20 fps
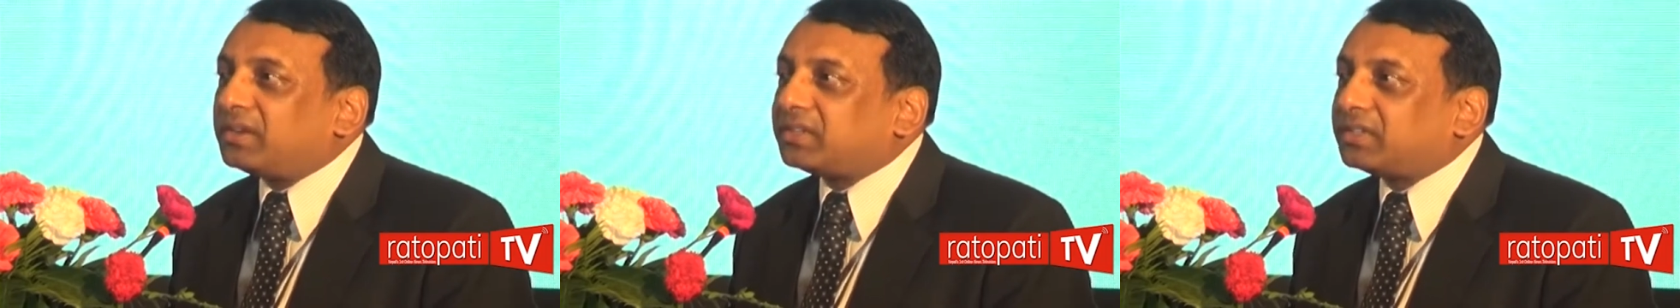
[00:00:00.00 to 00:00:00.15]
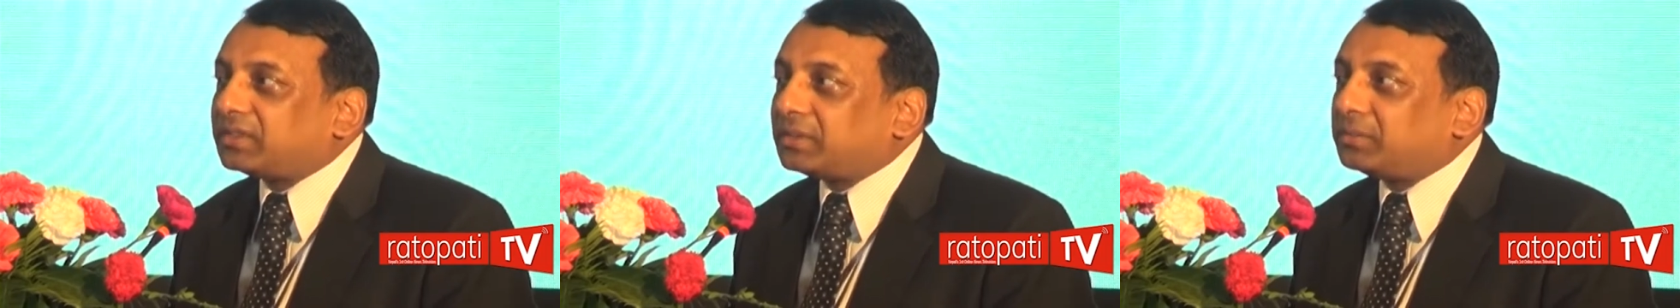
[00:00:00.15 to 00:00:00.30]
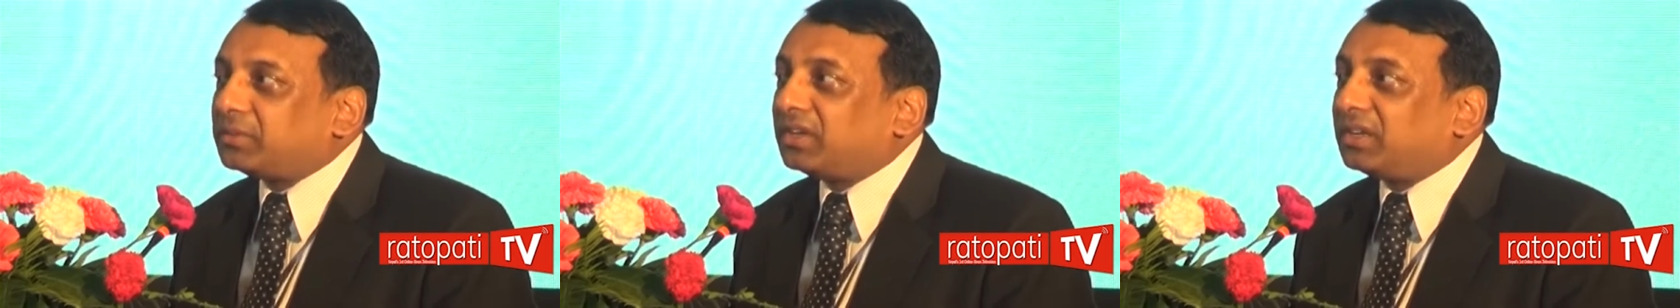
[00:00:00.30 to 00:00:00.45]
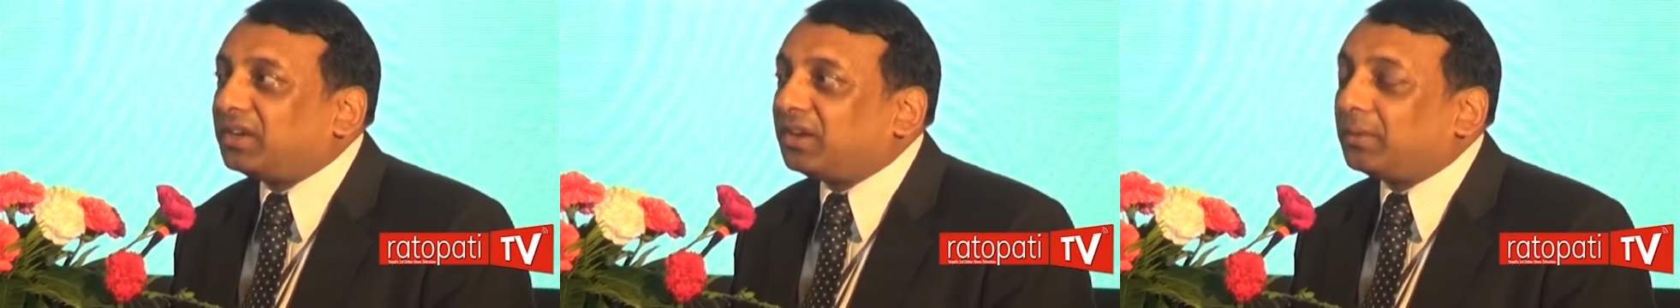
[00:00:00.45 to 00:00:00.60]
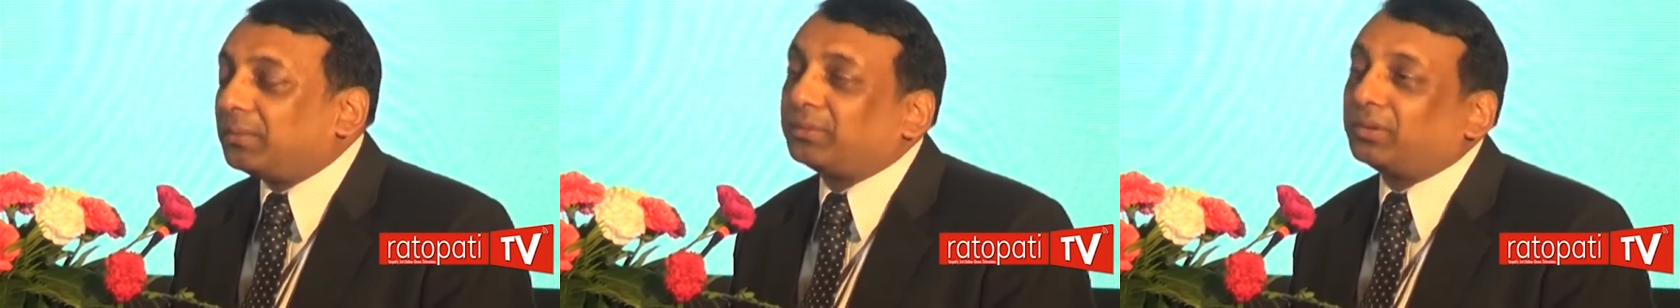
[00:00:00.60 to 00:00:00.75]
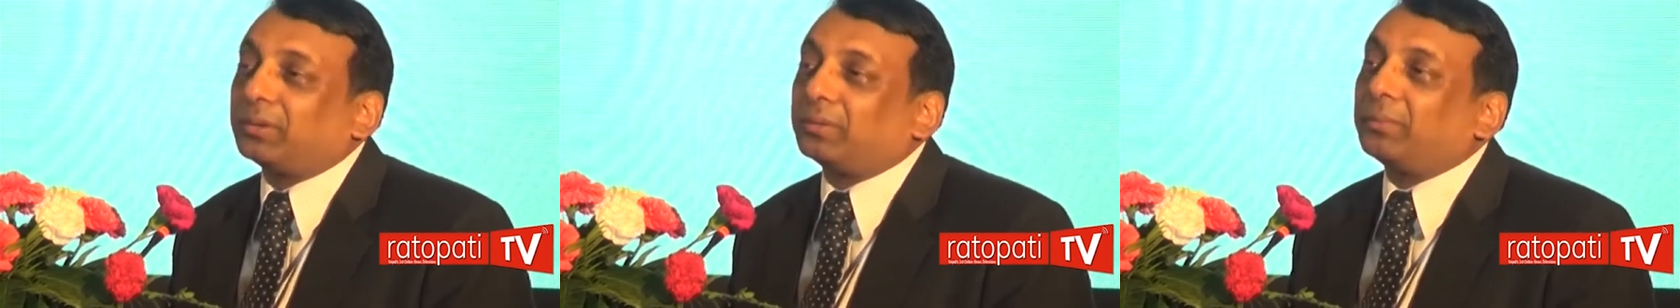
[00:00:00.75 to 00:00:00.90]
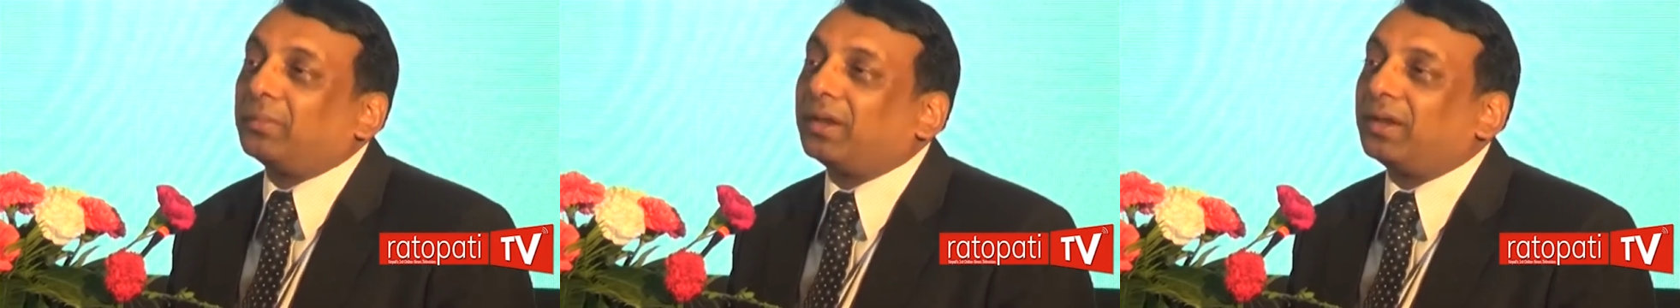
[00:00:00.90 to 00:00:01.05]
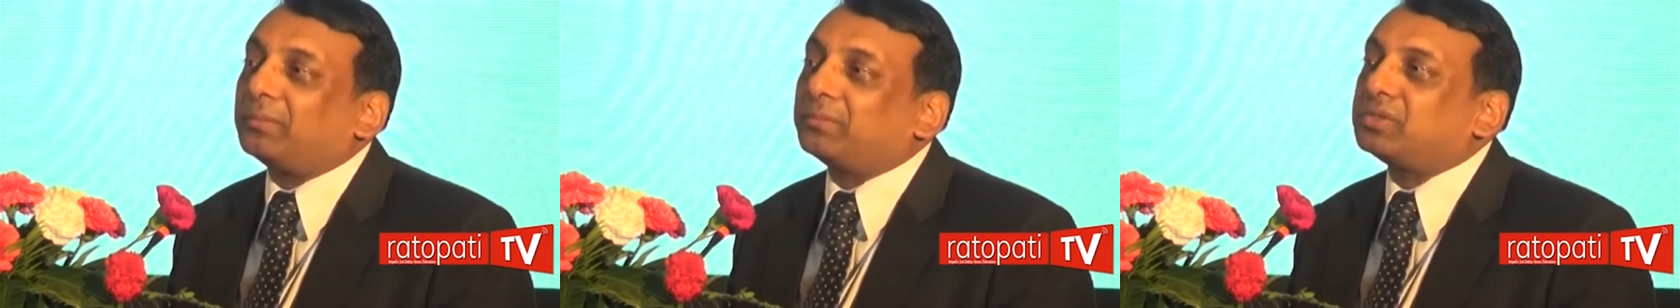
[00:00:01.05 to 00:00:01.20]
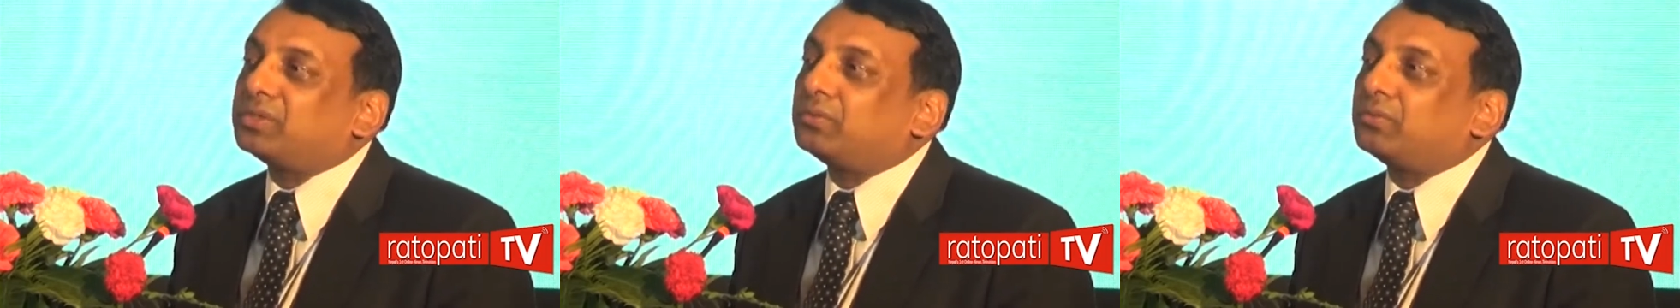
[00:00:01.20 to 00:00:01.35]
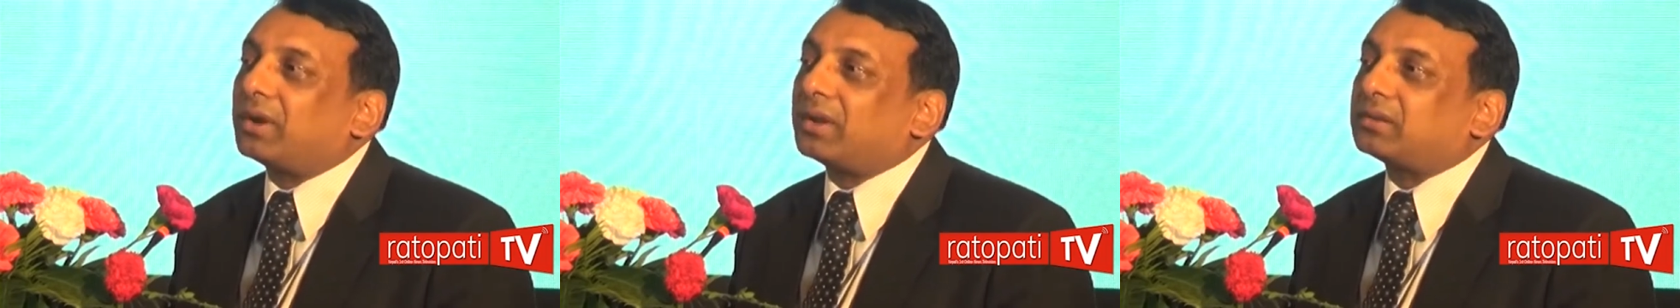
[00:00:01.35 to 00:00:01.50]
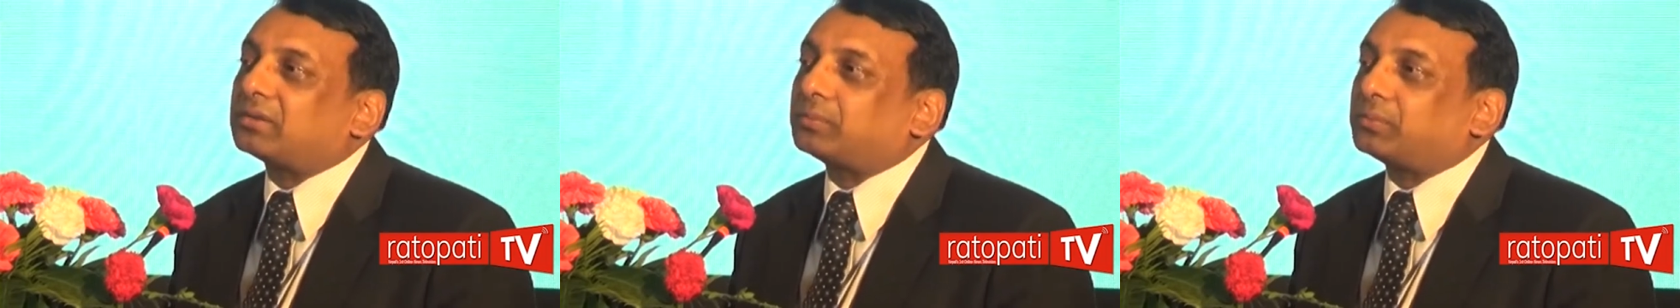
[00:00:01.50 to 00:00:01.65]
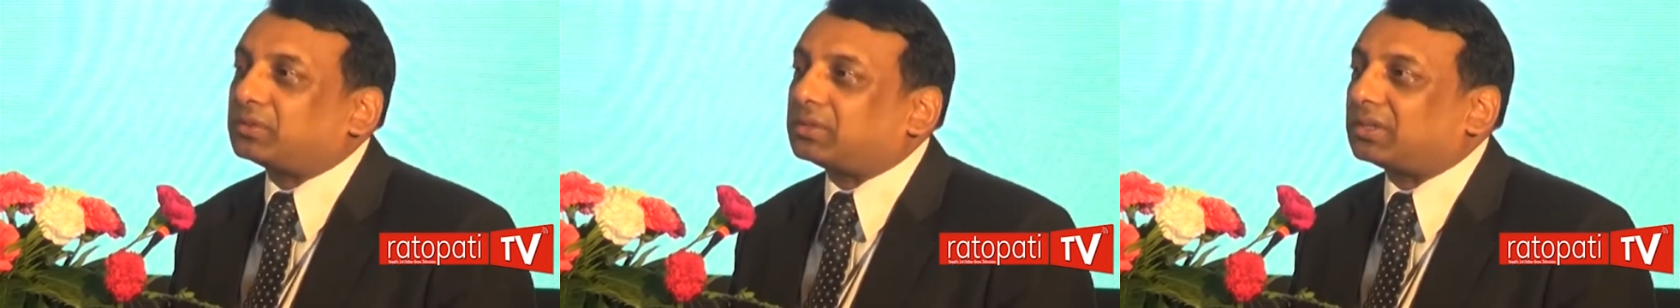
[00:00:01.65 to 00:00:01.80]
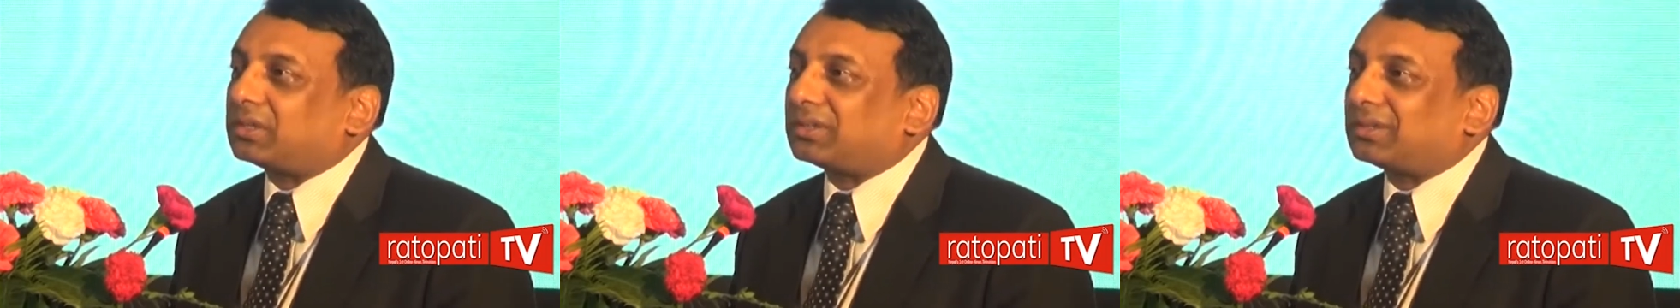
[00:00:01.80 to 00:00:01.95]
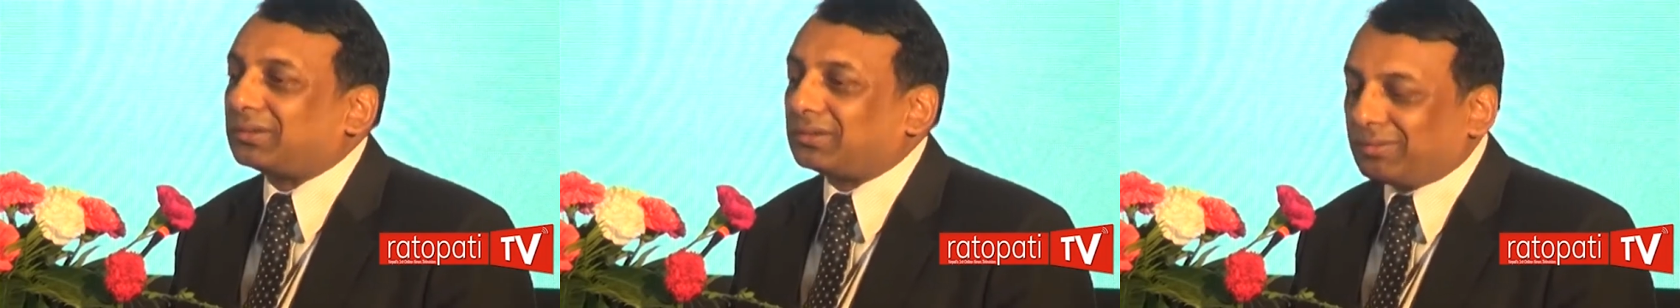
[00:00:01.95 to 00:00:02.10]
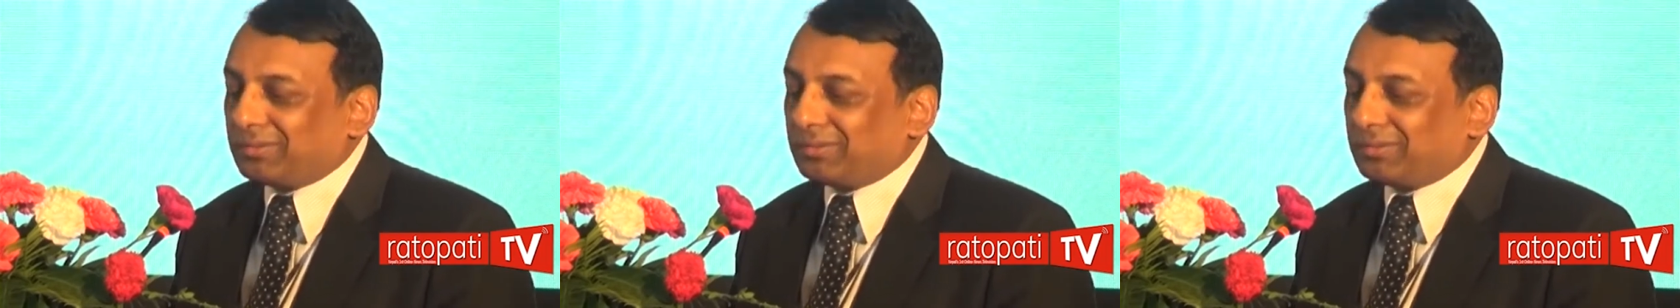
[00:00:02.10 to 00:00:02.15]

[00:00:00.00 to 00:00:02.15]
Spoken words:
ceremony of the Melamji water project.